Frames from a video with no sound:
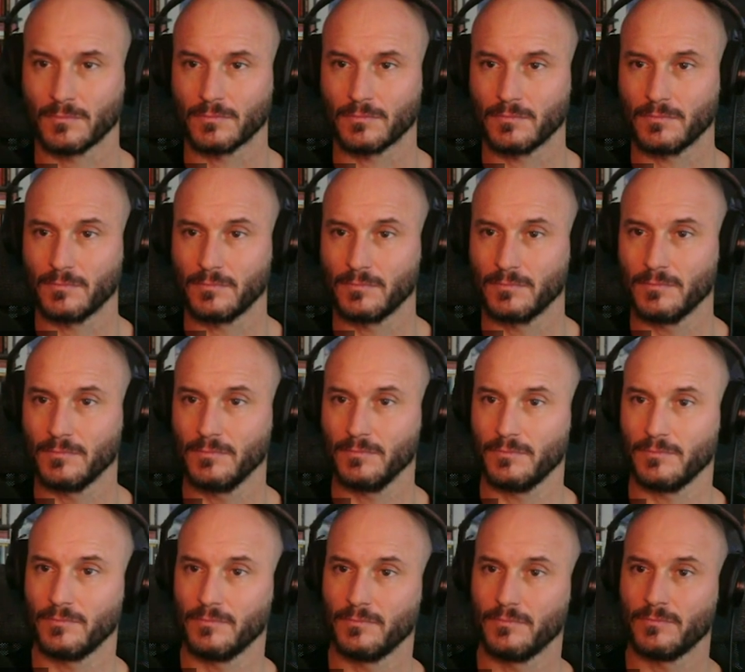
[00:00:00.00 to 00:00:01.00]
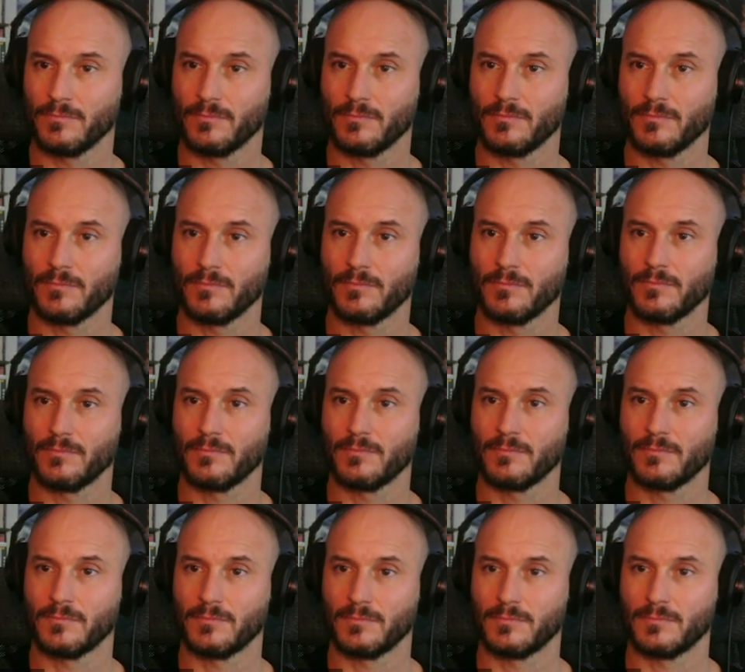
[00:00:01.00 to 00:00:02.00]

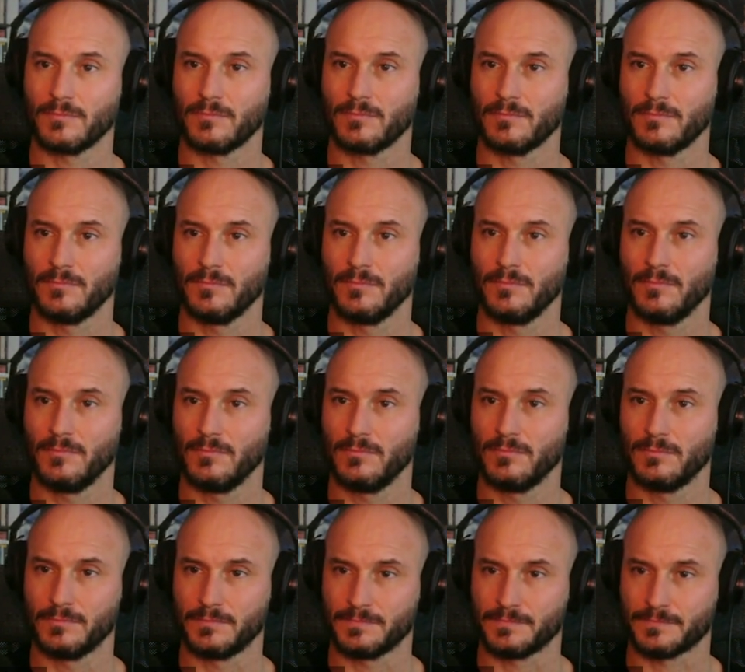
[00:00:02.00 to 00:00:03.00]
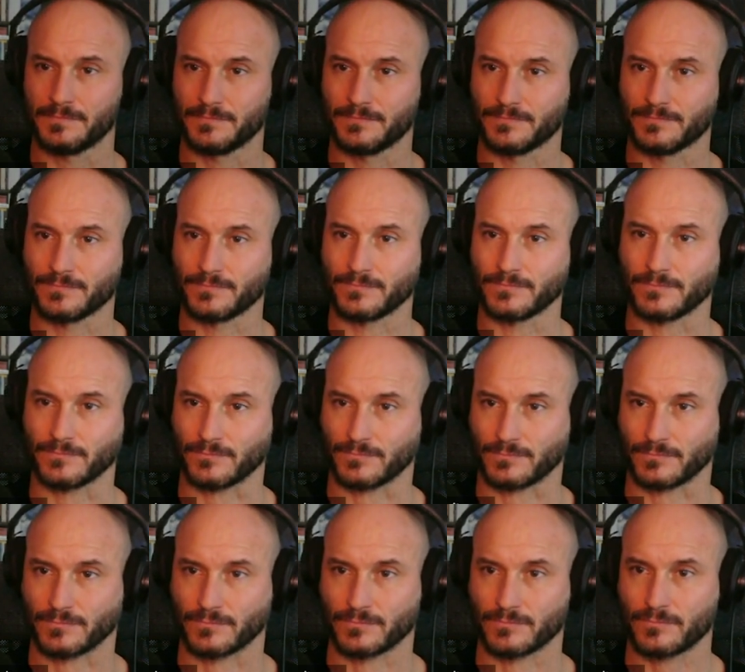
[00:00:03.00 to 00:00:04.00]

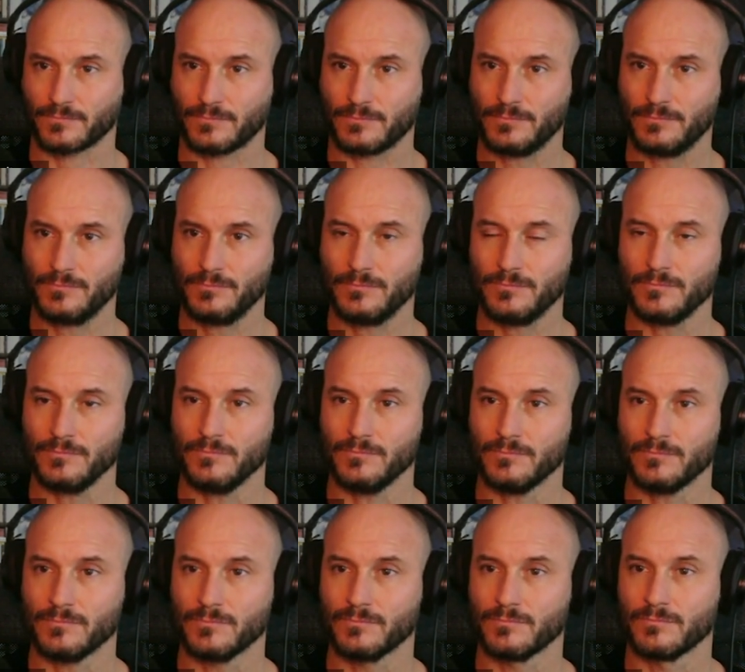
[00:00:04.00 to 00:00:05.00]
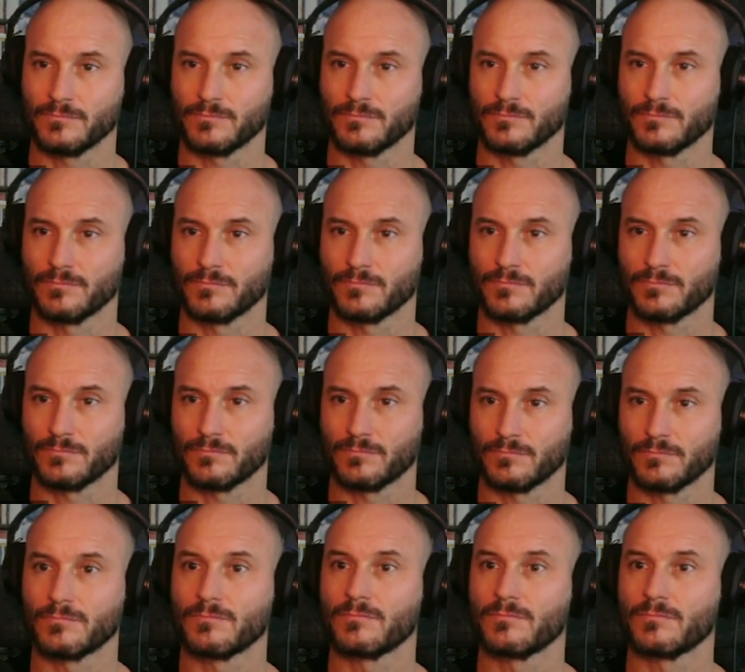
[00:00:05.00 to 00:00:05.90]
(silent)